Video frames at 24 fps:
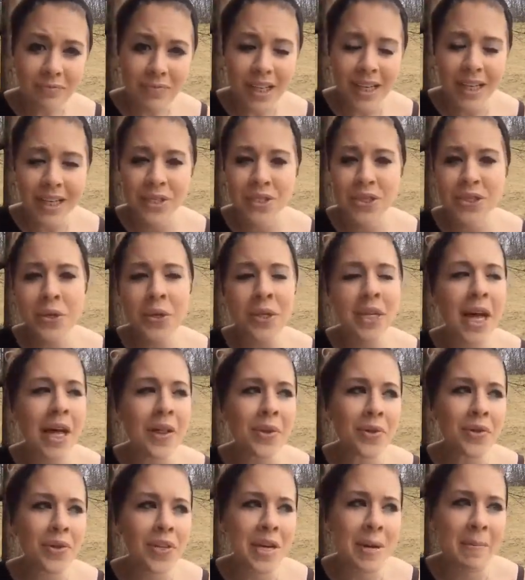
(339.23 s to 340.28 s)
And so the
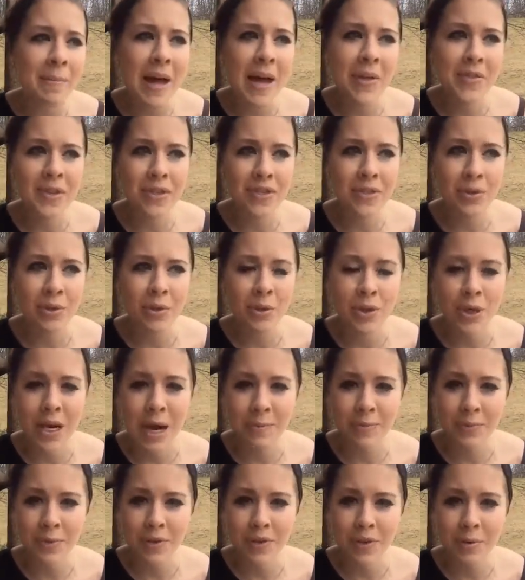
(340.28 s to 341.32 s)
other thing about this little
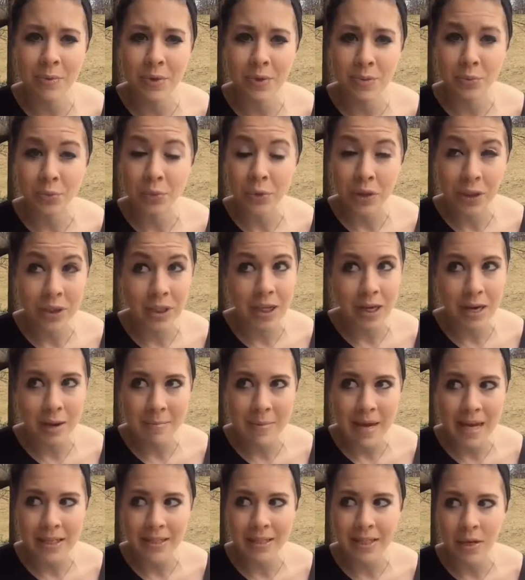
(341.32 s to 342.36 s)
chapter that was really
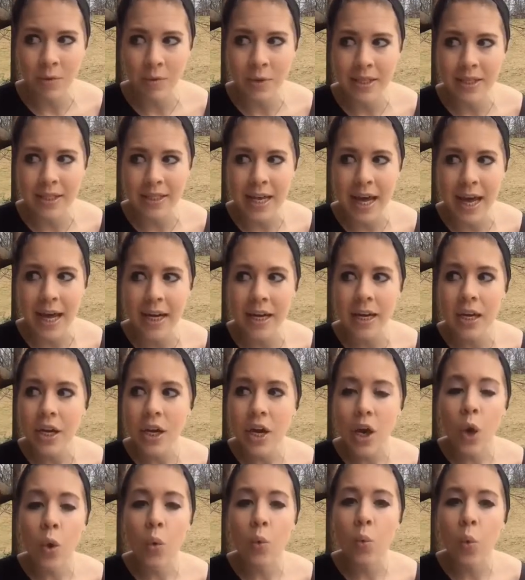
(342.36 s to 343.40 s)
amazing was that
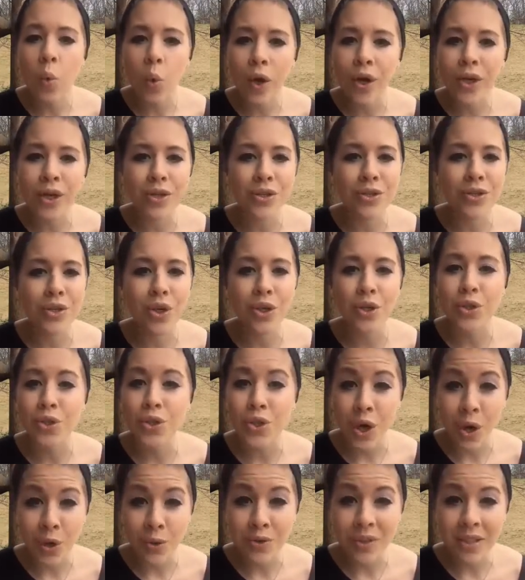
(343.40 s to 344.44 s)
warriors are
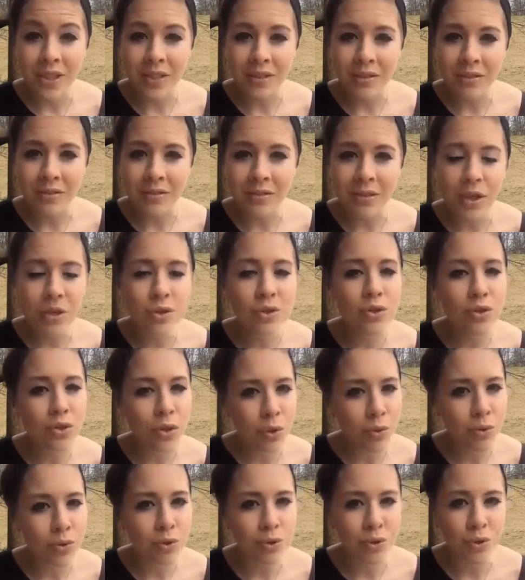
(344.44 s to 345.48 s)
chosen,
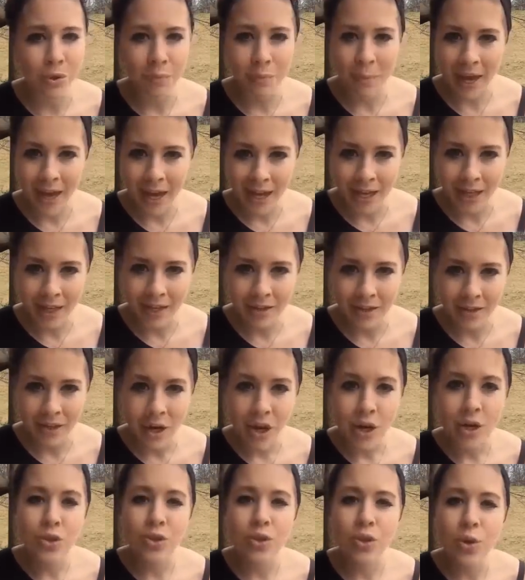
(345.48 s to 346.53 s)
soldiers are paid.
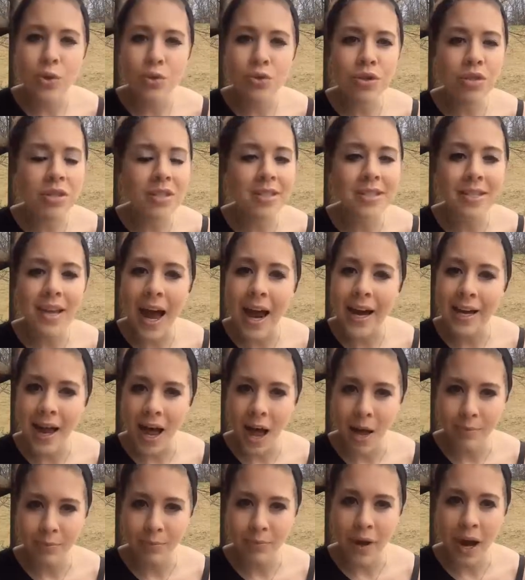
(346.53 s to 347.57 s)
Soldiers sign up,
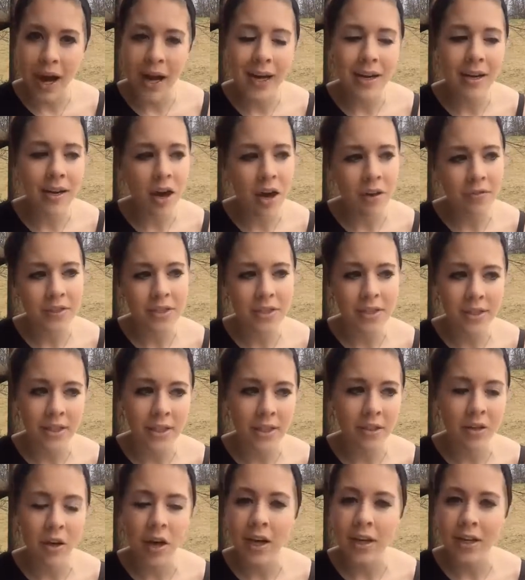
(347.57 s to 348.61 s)
right? Obviously
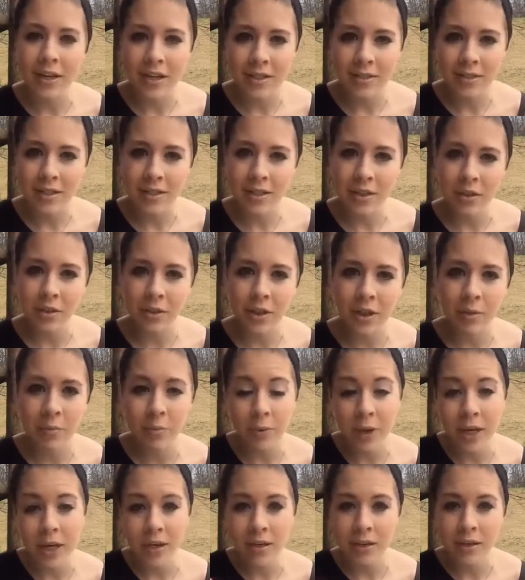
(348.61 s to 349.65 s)
not necessarily
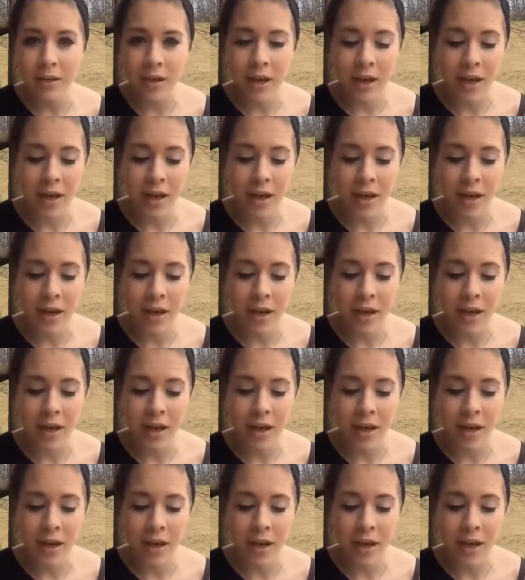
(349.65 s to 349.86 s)
when